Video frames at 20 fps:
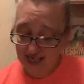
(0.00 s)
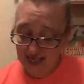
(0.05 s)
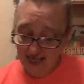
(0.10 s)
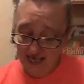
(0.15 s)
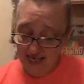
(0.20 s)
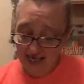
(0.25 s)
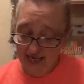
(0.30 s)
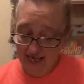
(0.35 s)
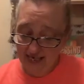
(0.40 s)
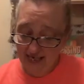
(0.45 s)

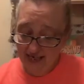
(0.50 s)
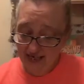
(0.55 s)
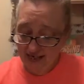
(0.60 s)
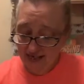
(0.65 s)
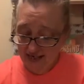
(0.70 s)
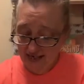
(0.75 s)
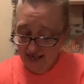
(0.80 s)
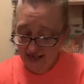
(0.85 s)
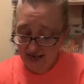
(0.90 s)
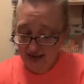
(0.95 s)
again
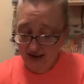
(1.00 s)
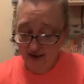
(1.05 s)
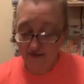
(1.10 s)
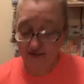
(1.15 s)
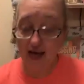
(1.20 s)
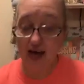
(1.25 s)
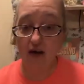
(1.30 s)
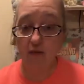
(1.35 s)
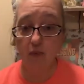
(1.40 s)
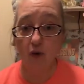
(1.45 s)

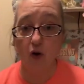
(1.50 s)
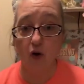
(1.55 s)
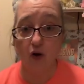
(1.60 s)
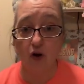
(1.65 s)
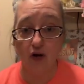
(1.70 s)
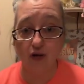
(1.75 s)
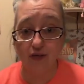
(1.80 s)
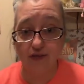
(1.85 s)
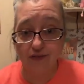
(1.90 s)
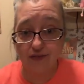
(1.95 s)
on that
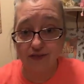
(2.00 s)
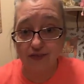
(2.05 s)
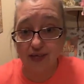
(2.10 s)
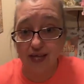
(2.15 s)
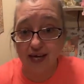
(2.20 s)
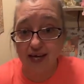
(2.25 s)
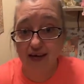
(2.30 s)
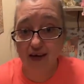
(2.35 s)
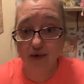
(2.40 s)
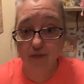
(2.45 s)
part,
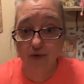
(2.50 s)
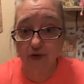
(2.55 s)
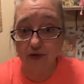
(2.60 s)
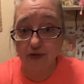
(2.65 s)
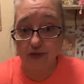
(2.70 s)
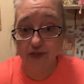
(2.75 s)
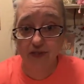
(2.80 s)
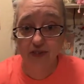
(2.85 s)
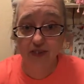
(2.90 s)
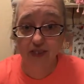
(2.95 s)
and I'm
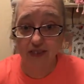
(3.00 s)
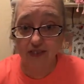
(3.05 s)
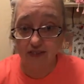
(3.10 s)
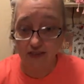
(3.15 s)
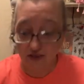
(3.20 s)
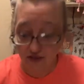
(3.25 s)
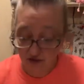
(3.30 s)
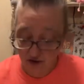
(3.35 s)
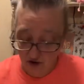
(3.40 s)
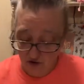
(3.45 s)
going to
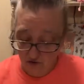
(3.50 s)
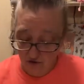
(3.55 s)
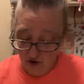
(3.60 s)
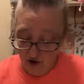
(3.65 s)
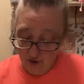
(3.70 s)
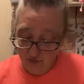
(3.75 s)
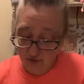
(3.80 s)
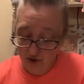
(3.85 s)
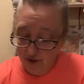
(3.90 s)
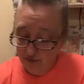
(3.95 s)
stencil
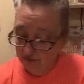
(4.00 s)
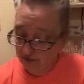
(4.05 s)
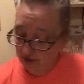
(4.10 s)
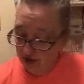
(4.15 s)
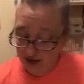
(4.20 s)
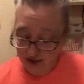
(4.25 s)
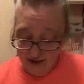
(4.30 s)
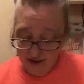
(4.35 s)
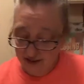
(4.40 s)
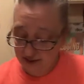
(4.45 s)
over. I'm probably
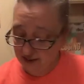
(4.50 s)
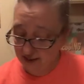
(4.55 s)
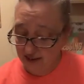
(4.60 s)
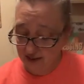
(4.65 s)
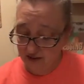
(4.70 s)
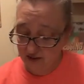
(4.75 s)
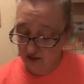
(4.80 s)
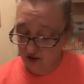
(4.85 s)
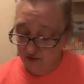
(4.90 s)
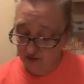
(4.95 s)
not going to
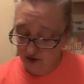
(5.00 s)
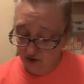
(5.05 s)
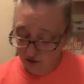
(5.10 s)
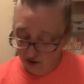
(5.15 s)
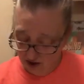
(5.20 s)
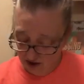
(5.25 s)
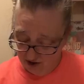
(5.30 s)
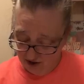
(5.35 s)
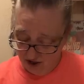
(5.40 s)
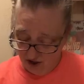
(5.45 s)
stencil my
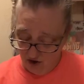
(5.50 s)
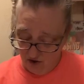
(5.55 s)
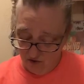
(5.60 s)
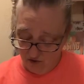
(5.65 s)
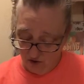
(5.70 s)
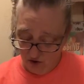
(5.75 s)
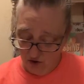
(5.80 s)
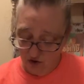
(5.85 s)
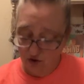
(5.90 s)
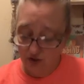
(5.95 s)
words
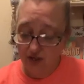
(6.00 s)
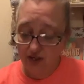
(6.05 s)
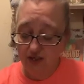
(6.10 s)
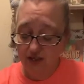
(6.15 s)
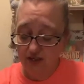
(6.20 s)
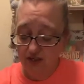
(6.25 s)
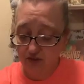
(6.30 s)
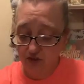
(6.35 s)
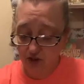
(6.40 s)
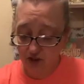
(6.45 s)
over,
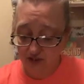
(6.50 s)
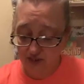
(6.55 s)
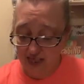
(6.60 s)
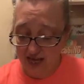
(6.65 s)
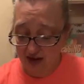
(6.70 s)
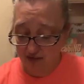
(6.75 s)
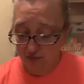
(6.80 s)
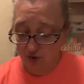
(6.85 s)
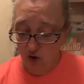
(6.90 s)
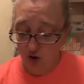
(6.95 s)

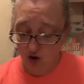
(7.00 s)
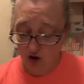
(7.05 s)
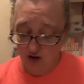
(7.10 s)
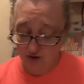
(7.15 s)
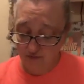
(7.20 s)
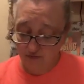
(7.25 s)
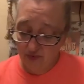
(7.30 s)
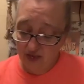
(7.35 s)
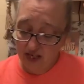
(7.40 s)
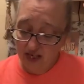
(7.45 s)
just that
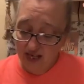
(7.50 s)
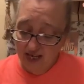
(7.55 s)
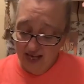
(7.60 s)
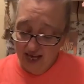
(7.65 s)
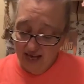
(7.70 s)
part.